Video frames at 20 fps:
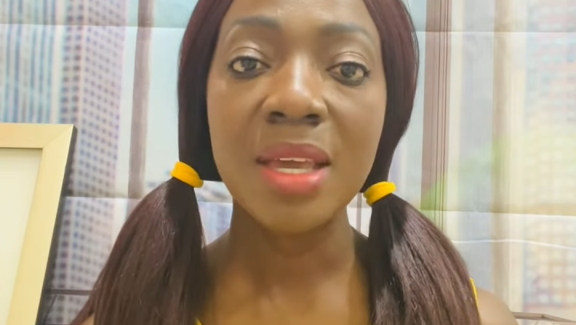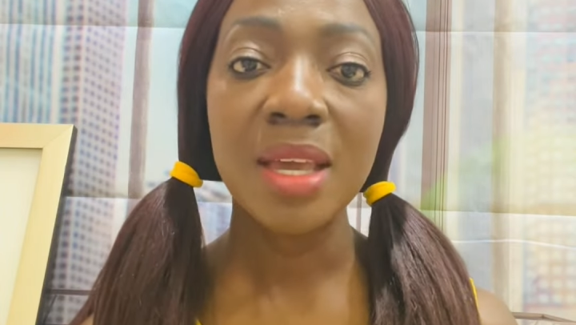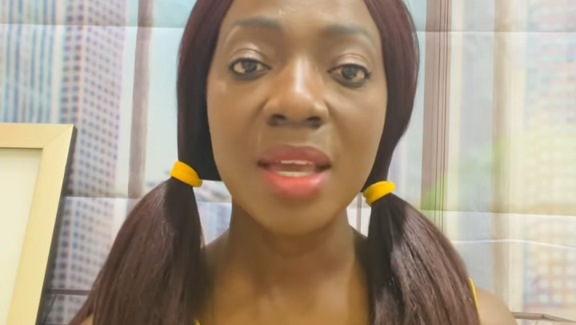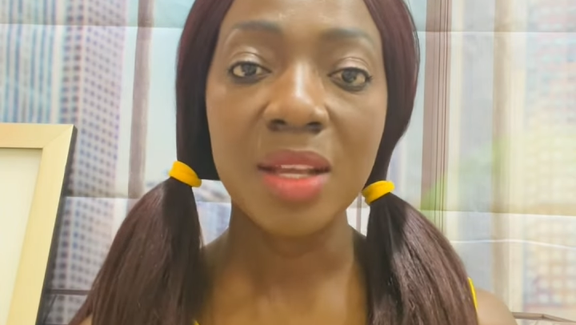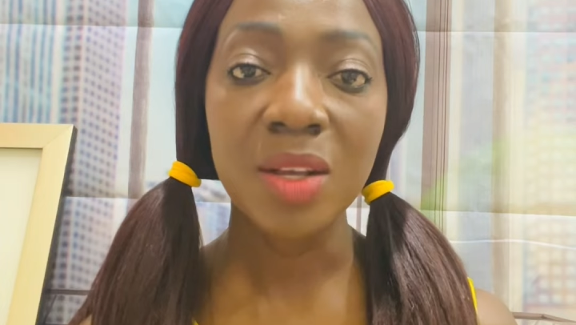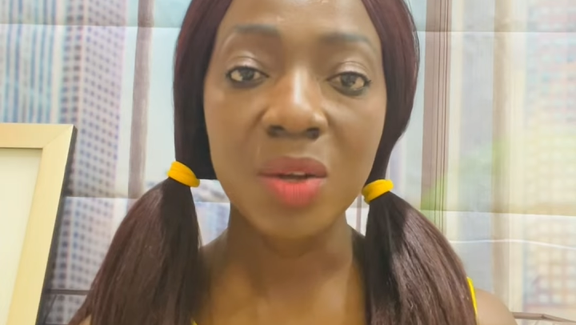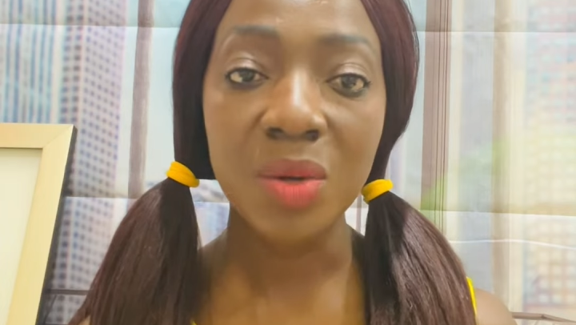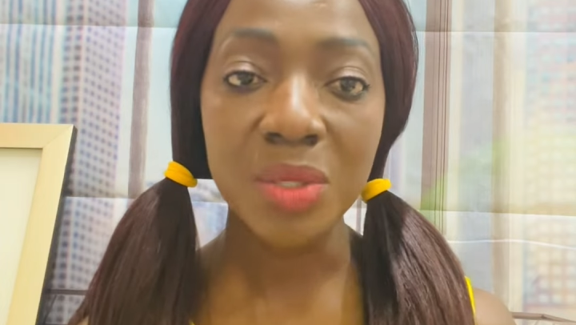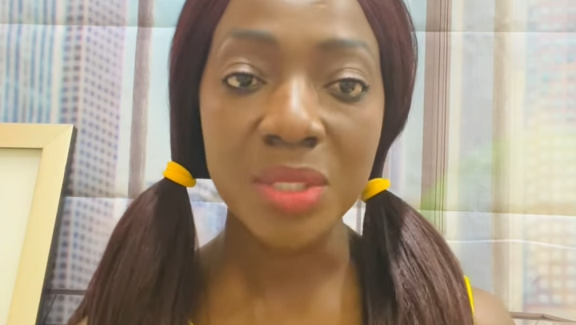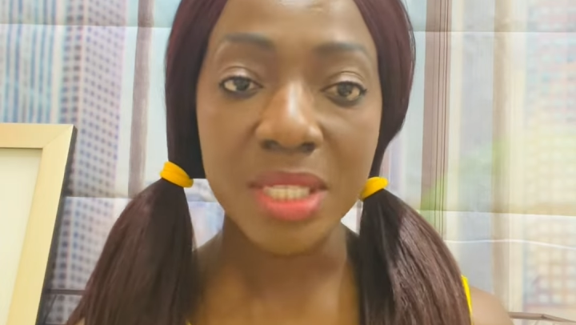
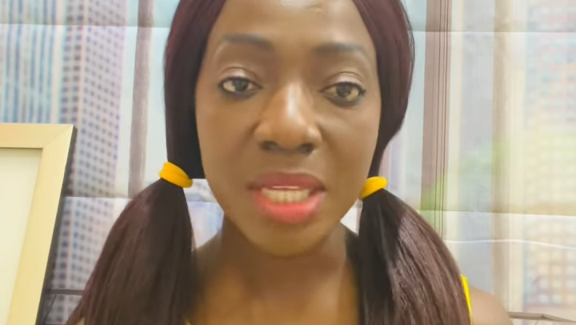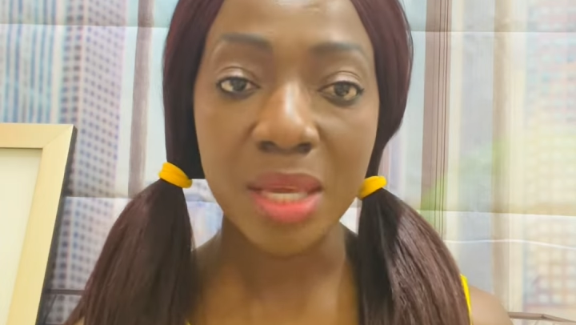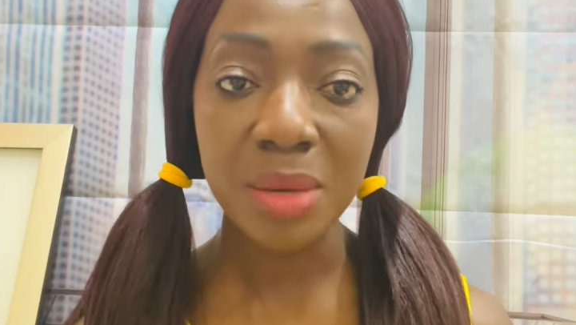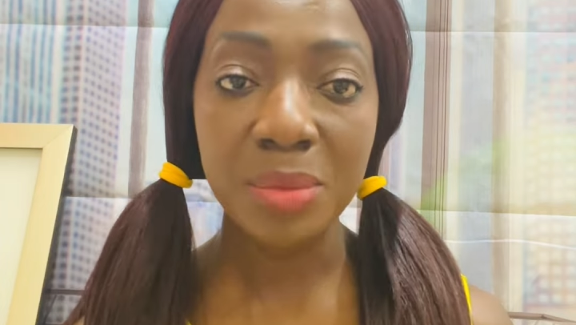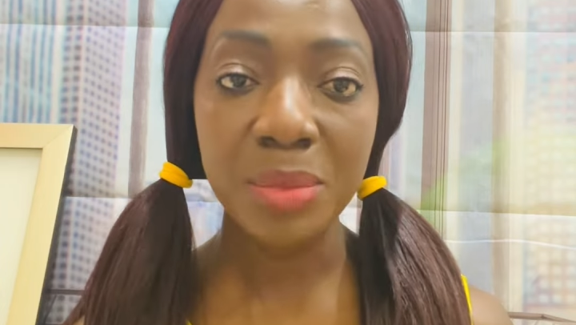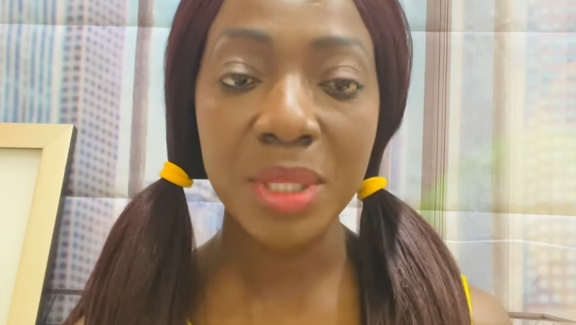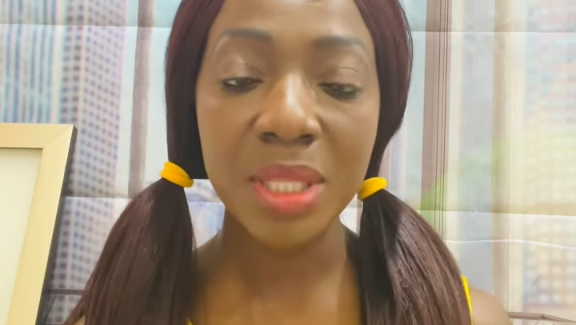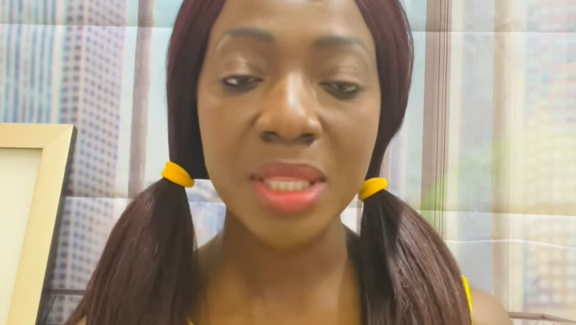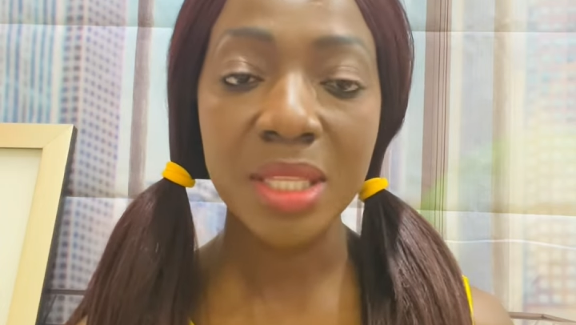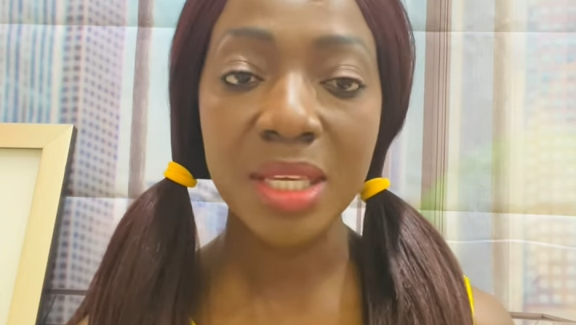and
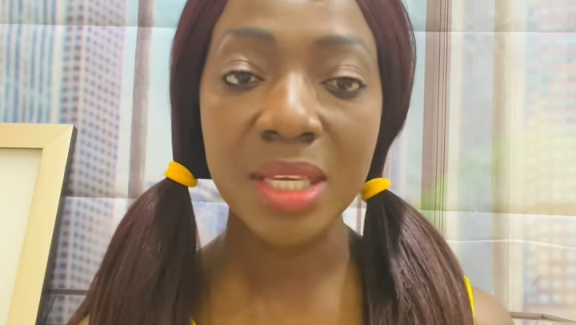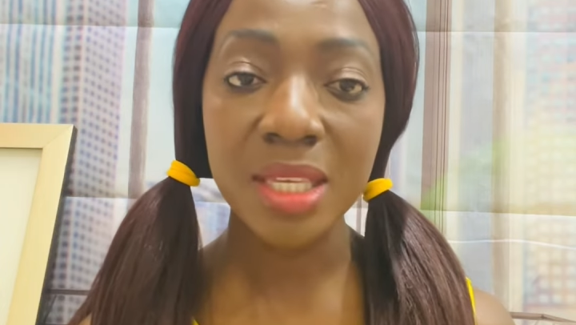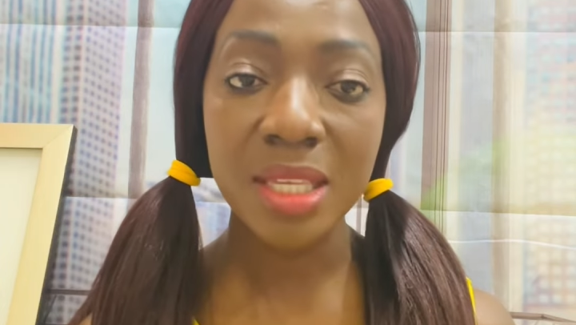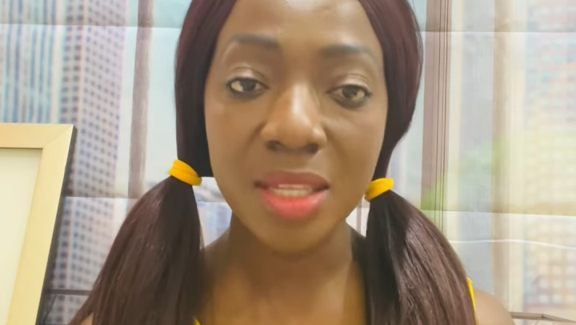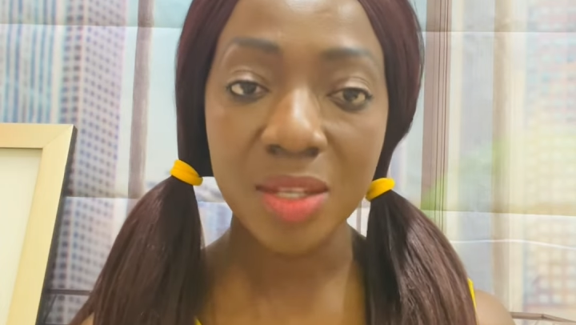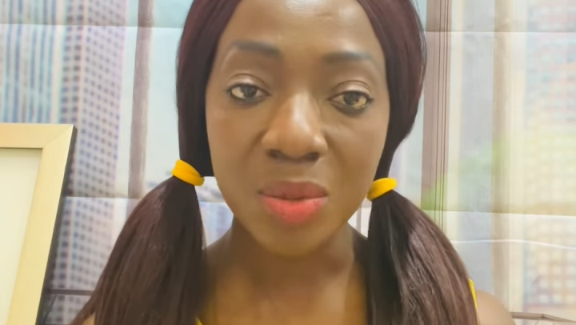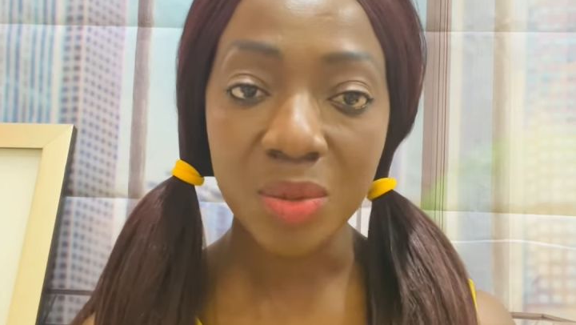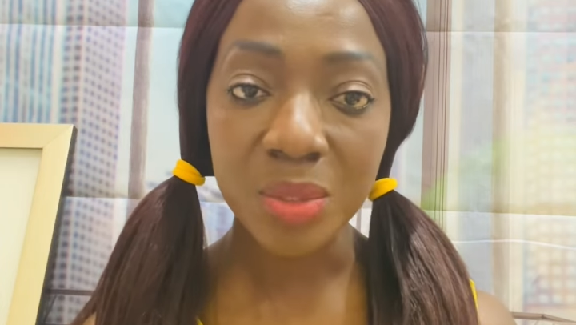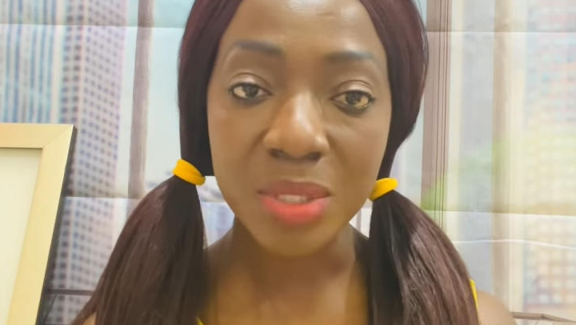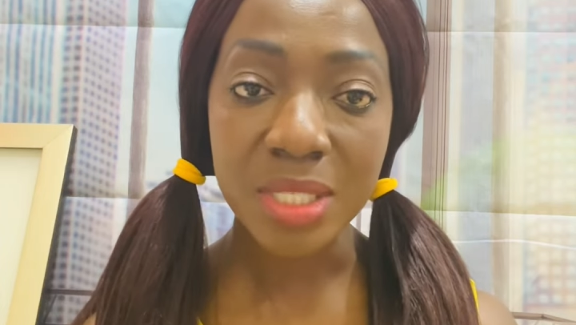condemning the
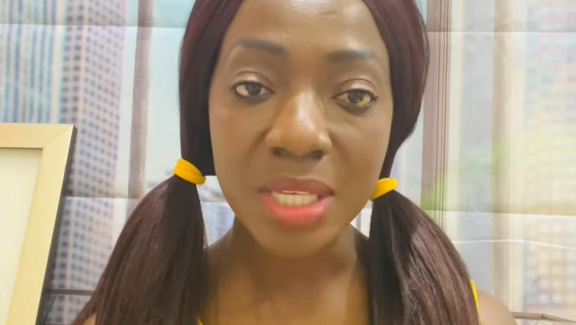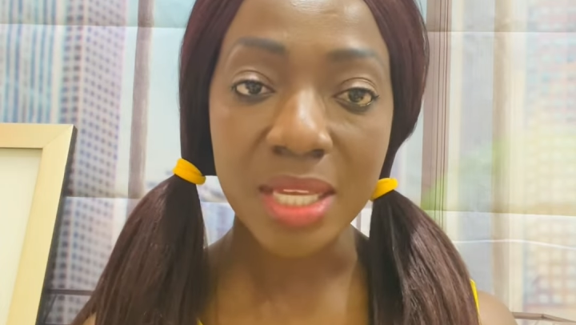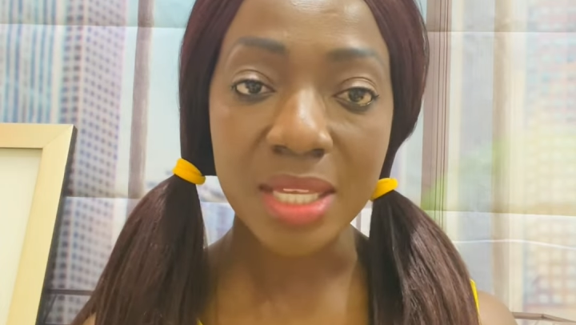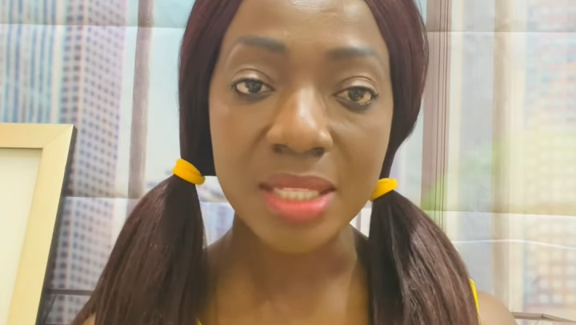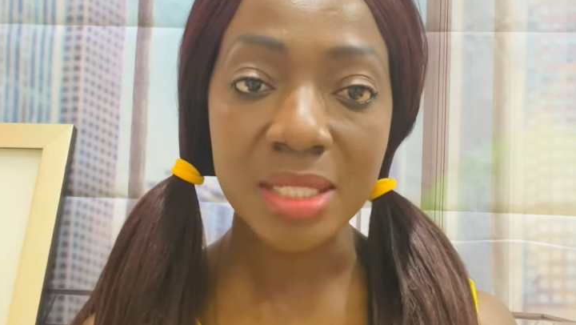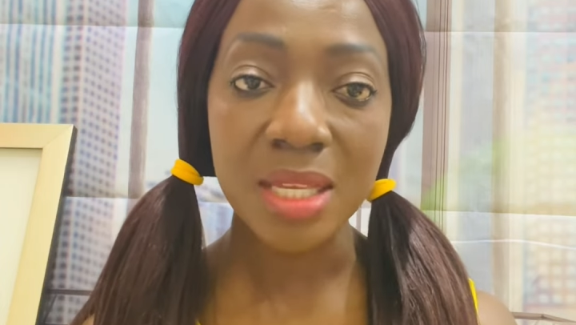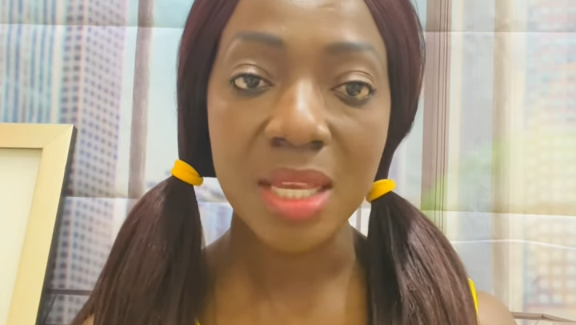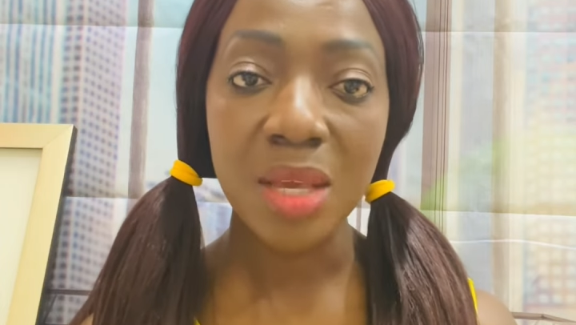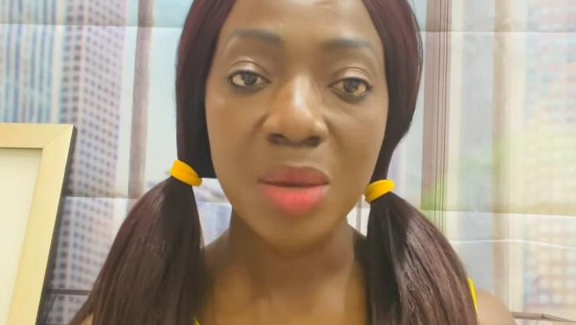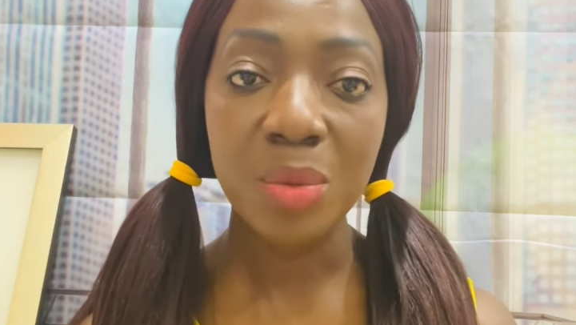
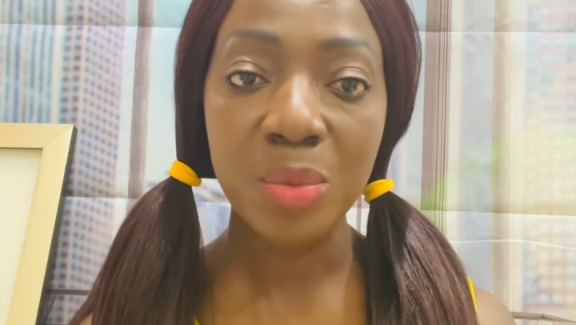innocent